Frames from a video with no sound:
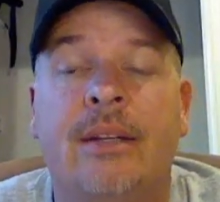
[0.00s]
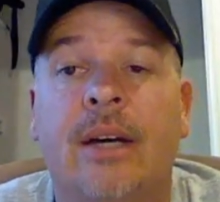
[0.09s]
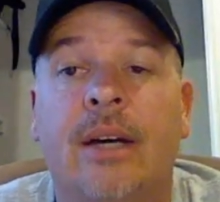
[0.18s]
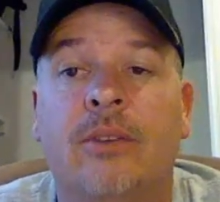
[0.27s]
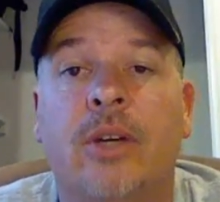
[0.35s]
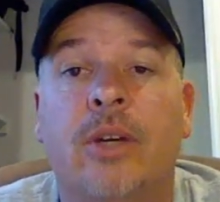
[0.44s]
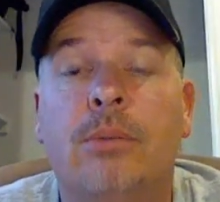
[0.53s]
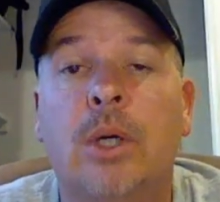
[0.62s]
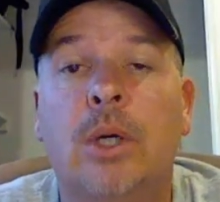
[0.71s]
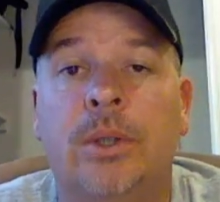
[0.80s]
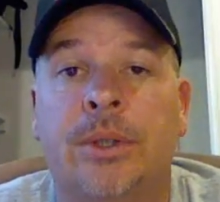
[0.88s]
Now, General
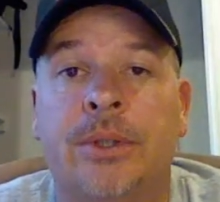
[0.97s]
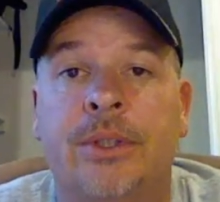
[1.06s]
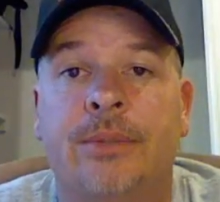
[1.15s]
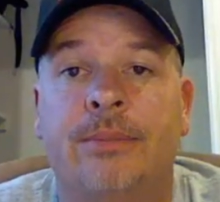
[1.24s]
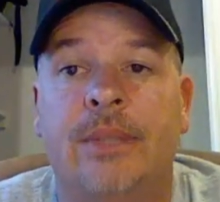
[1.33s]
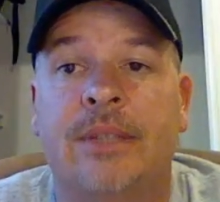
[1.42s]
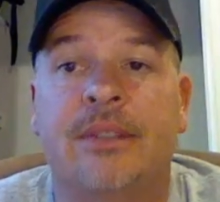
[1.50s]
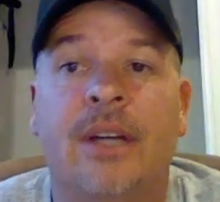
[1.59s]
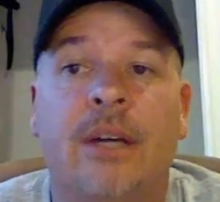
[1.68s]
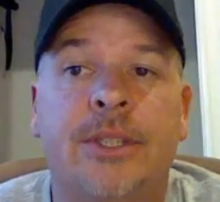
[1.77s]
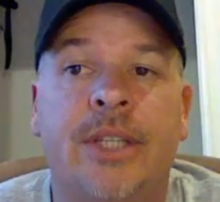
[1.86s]
Motors has
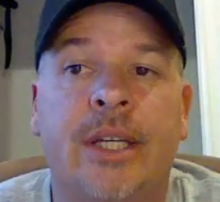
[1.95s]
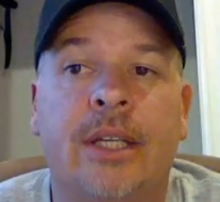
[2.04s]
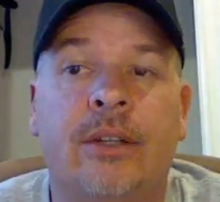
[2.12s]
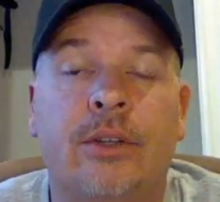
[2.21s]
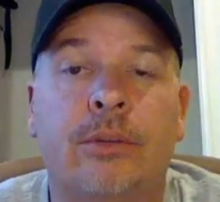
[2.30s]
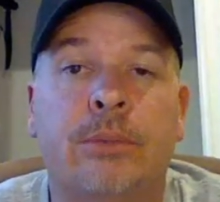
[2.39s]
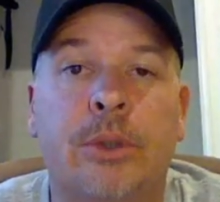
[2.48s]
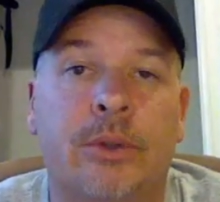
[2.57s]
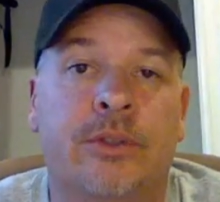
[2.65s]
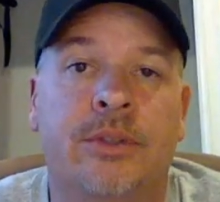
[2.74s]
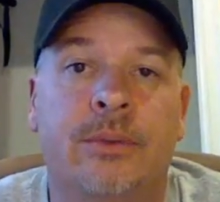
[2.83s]
got to be shaking in their
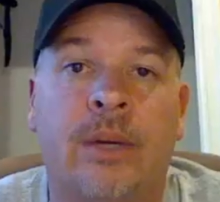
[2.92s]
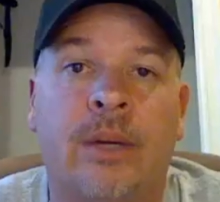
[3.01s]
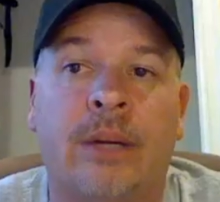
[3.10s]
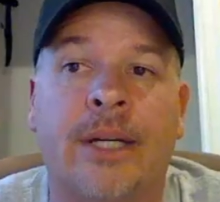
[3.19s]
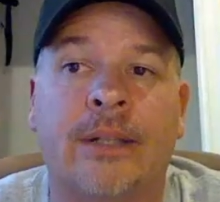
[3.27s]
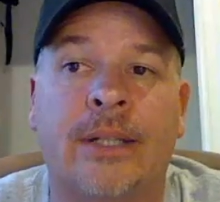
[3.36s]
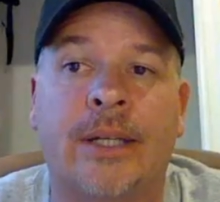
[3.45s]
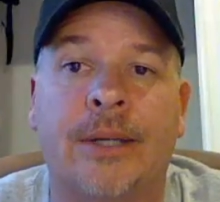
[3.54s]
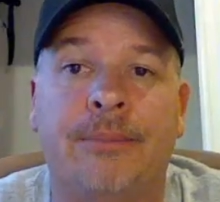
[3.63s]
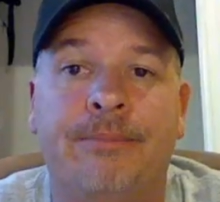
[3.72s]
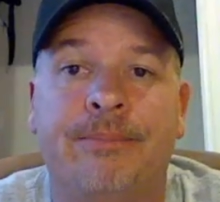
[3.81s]
boots right about
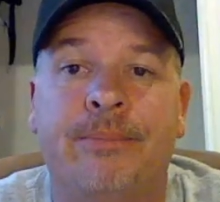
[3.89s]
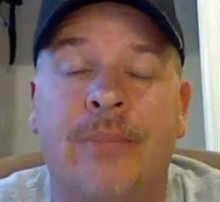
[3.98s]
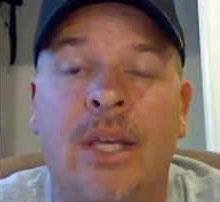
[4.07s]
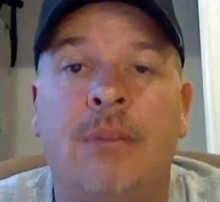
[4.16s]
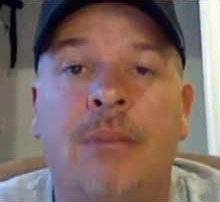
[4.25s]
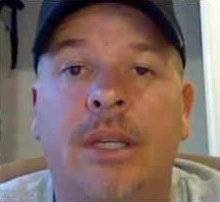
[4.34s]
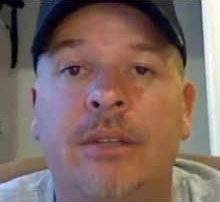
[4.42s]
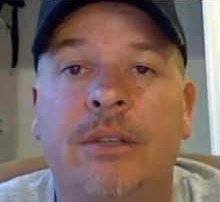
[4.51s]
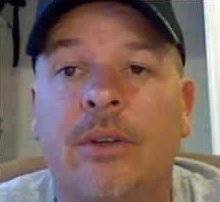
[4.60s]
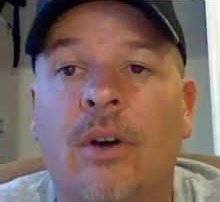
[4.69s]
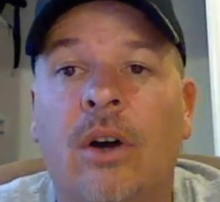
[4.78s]
now,
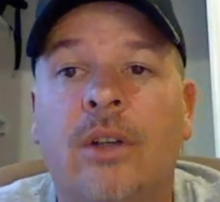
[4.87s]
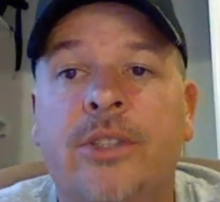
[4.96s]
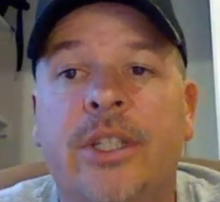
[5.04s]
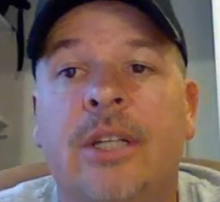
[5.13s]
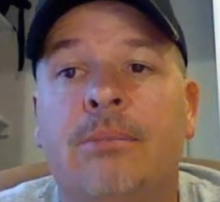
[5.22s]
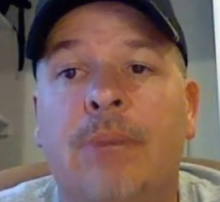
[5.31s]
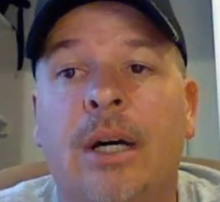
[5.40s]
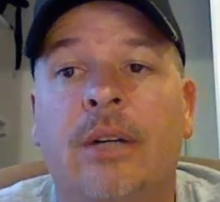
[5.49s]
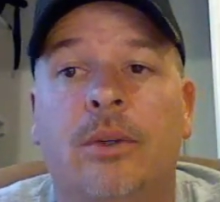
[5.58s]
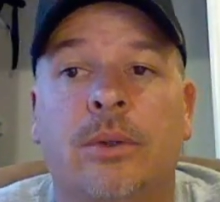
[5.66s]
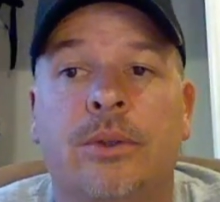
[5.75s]
because there are GM
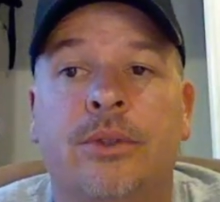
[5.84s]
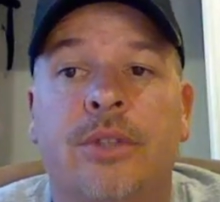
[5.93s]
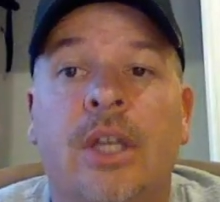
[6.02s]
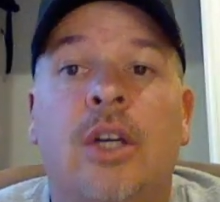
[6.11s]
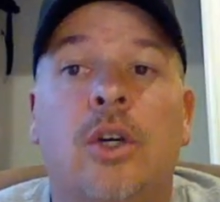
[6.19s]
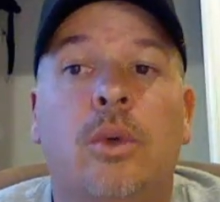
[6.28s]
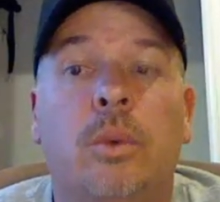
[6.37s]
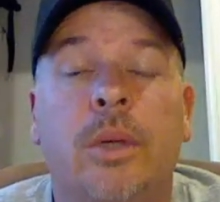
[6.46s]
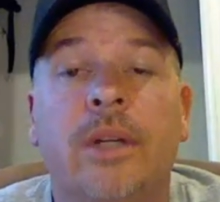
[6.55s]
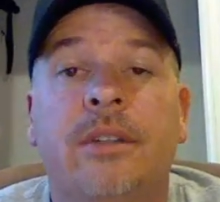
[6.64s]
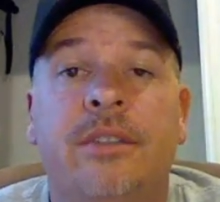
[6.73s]
bondholders who
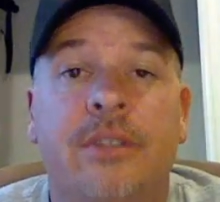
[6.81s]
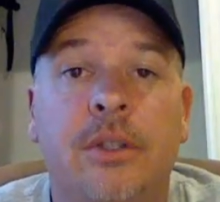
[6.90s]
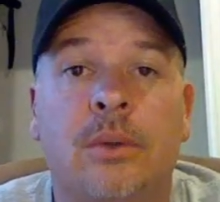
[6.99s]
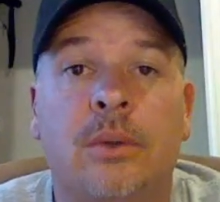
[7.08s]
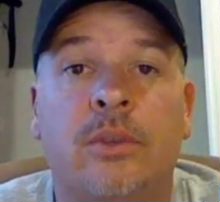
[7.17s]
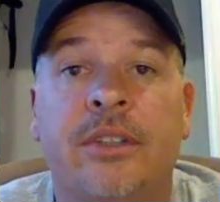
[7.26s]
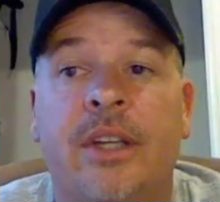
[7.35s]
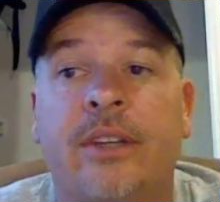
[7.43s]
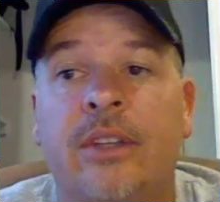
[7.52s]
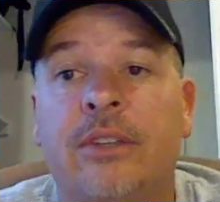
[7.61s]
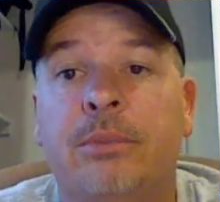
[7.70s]
will sue just
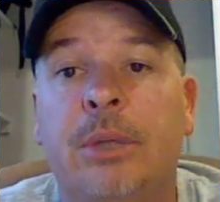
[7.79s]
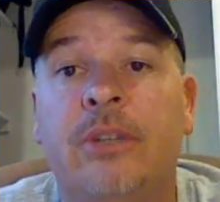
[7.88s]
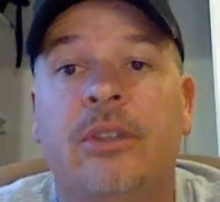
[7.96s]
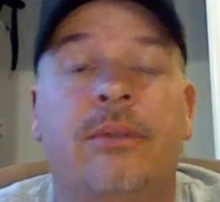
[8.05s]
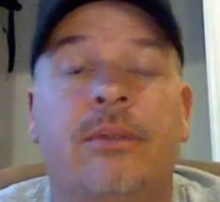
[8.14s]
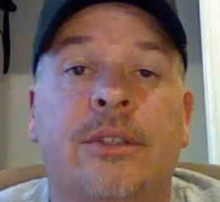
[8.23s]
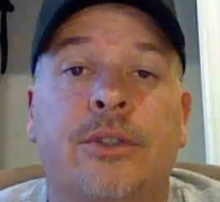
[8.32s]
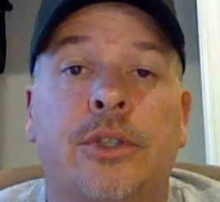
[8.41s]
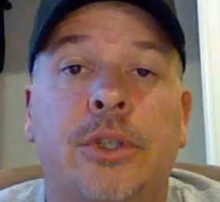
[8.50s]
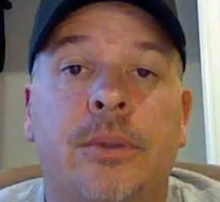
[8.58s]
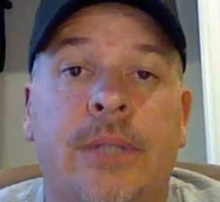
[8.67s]
like these pension funds
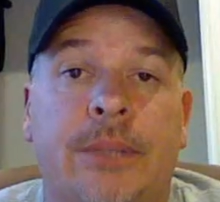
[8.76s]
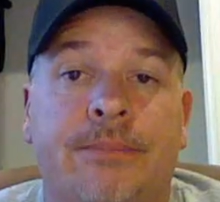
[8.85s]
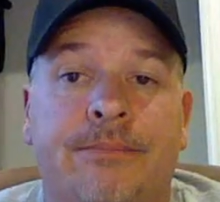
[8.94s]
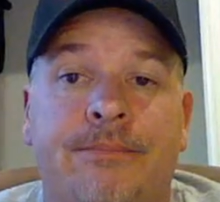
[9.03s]
are doing.